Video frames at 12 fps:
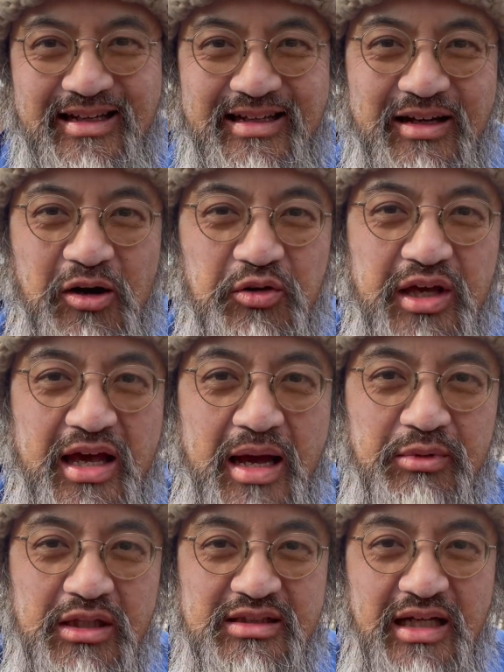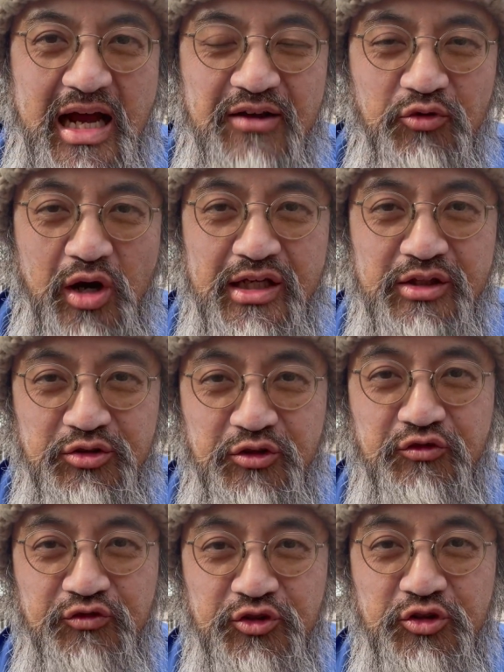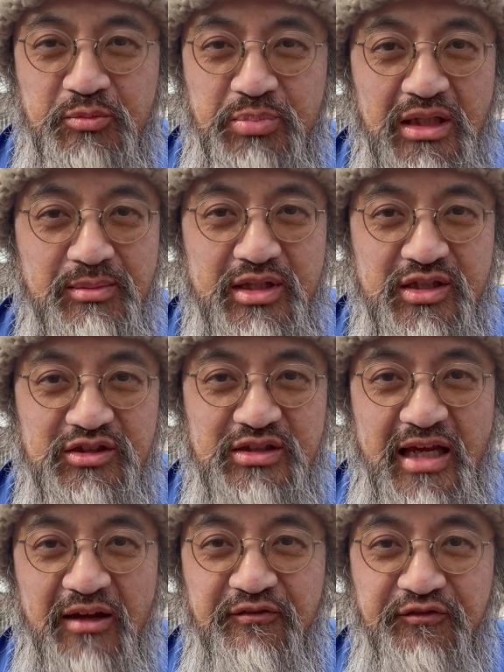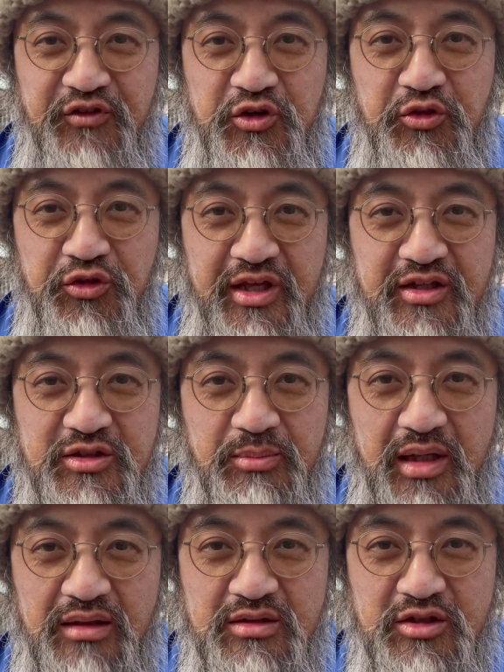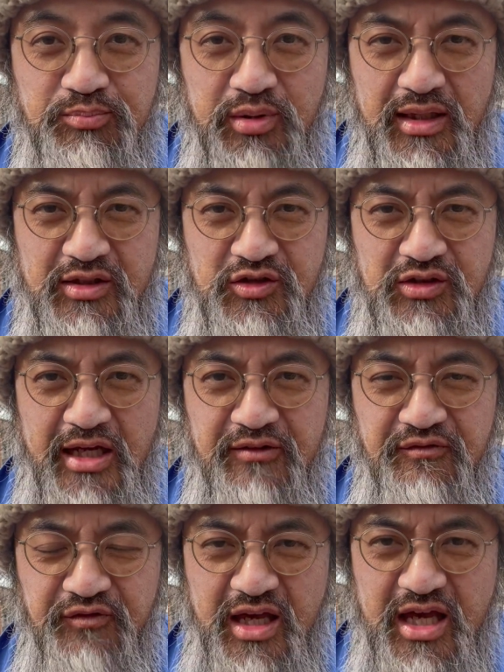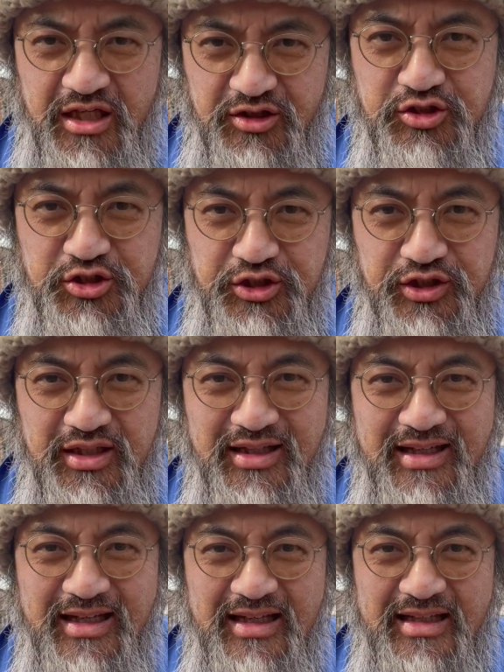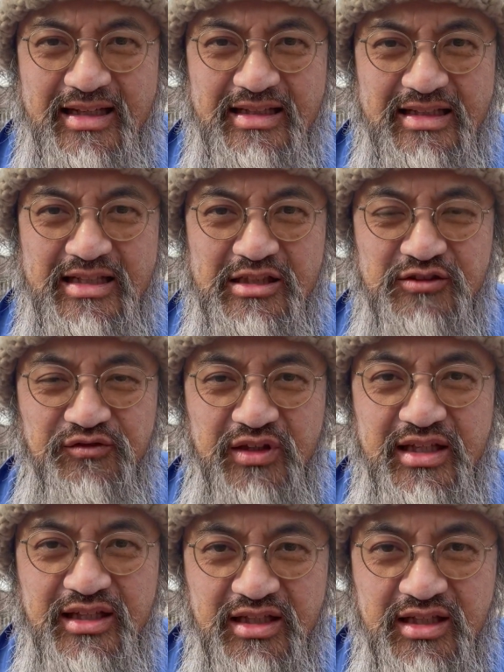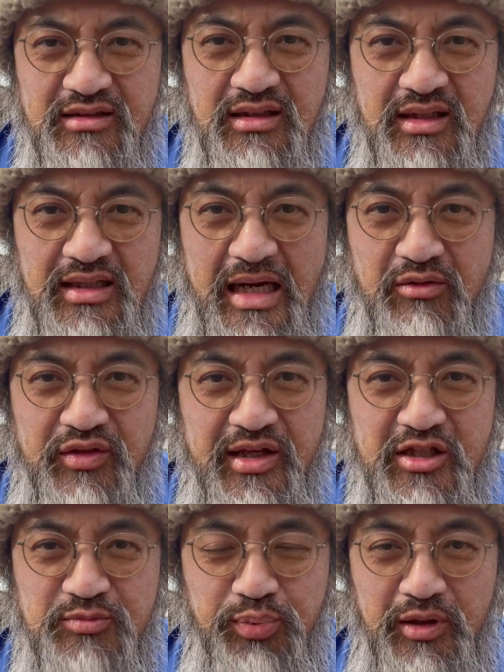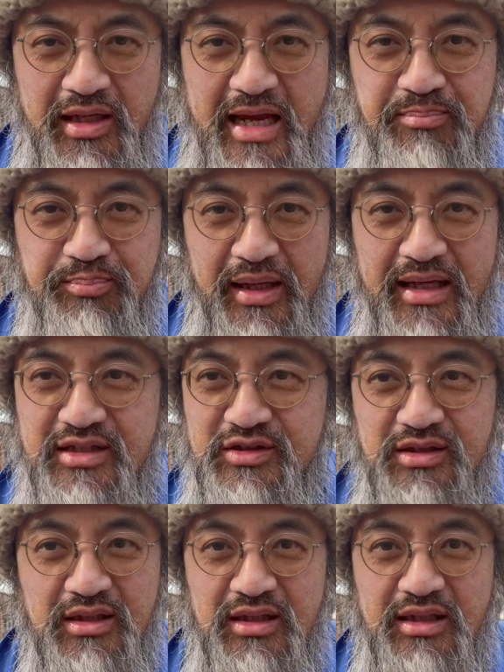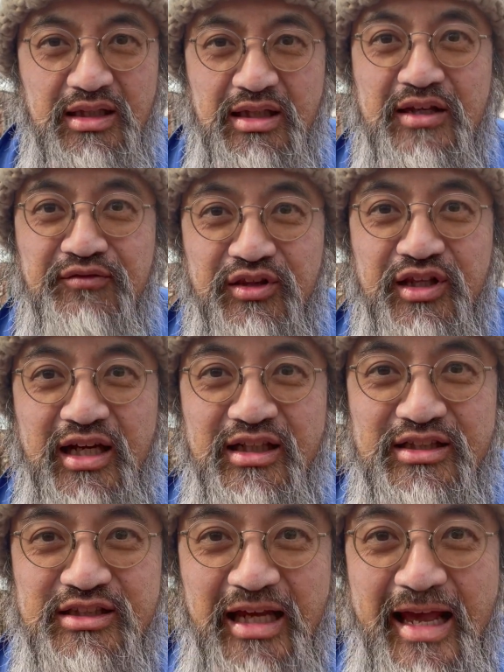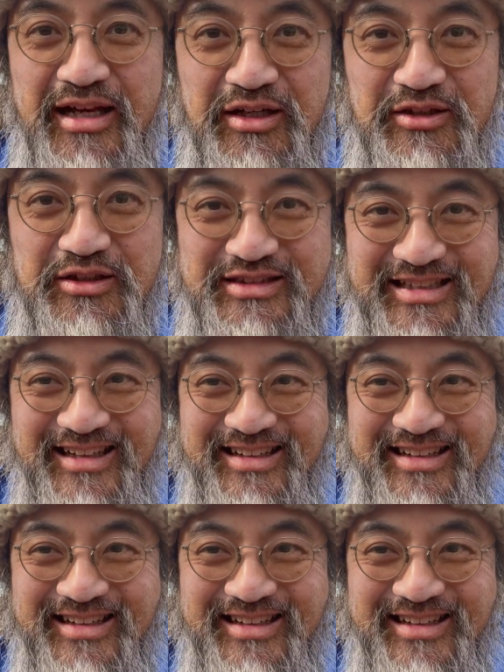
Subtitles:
Okay, I'm going to dive right into the food, but let me just say a few things about this place, St. Veg. It is vegan, everything is plant-based, even the containers.